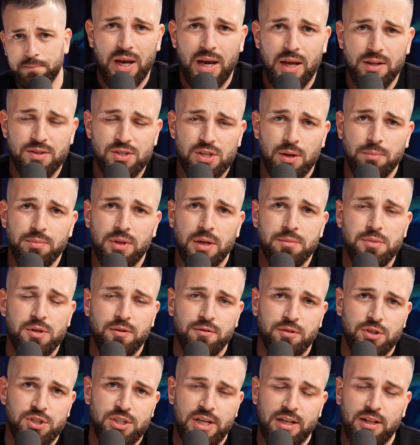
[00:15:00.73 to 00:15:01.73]
and sometimes you
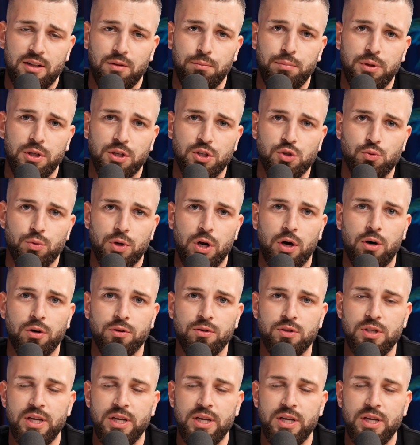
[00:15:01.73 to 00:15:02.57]
will settle bills without